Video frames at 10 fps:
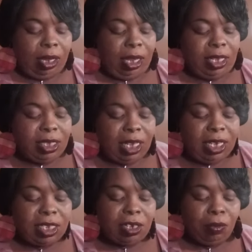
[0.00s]
and
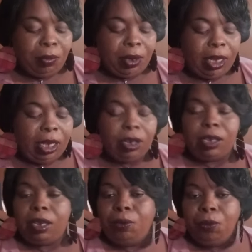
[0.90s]
say stuff but
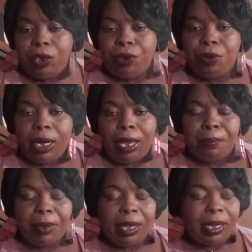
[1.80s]
later when you
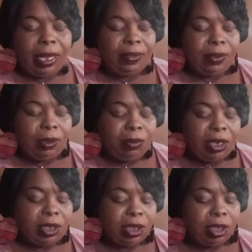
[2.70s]
clap back at them
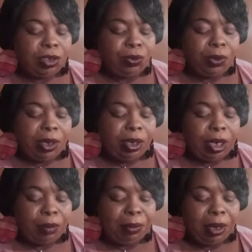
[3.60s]
they tend to run to
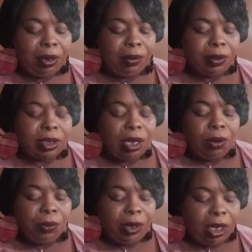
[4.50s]
their parents
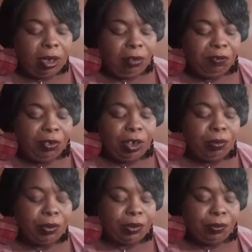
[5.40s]
when they
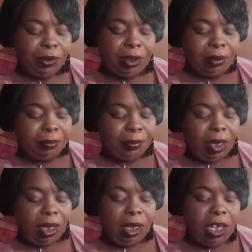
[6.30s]
confronted with the real
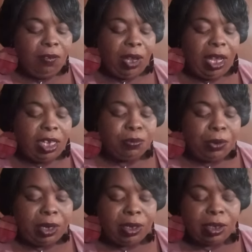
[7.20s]
he advised
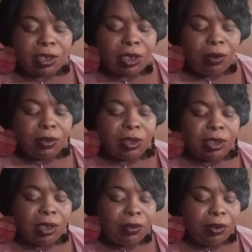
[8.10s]
brandon to talk to
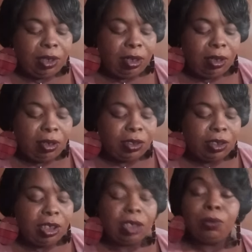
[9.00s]
zonnique because
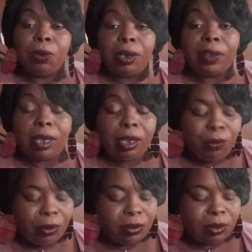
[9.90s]
she's the one that he
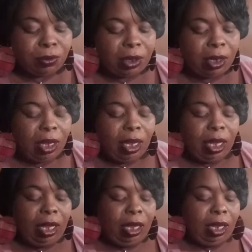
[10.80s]
works with
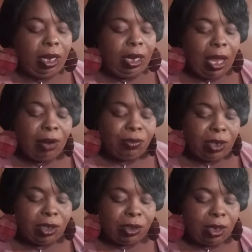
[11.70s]
and not
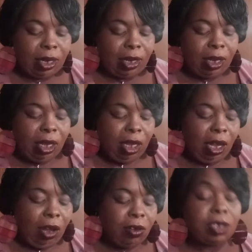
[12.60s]
regine
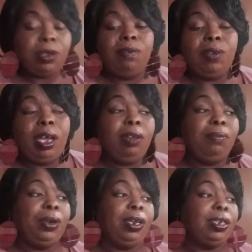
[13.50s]
he also
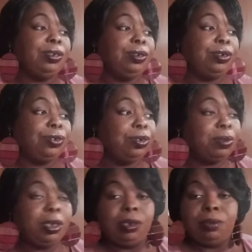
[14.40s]
invited brandon to a
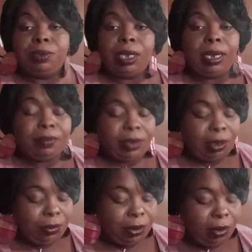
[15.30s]
strip club child i was
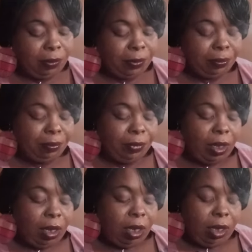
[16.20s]
like whatever
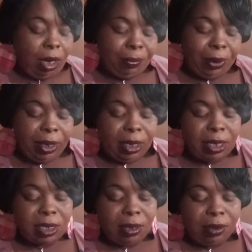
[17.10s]
now brandon
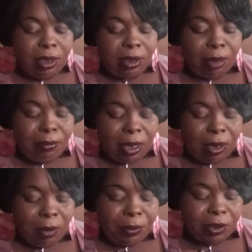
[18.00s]
and zonnique they
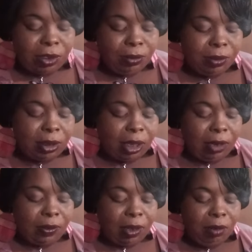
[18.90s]
met up and she was
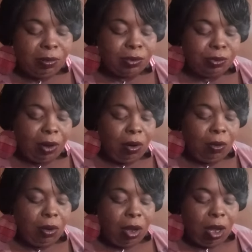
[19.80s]
saying that he was
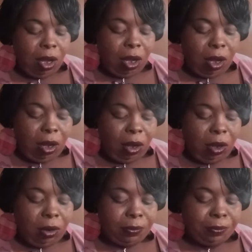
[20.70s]
wrong
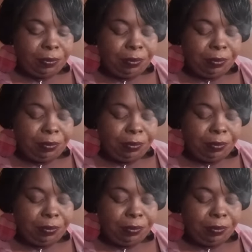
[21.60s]
um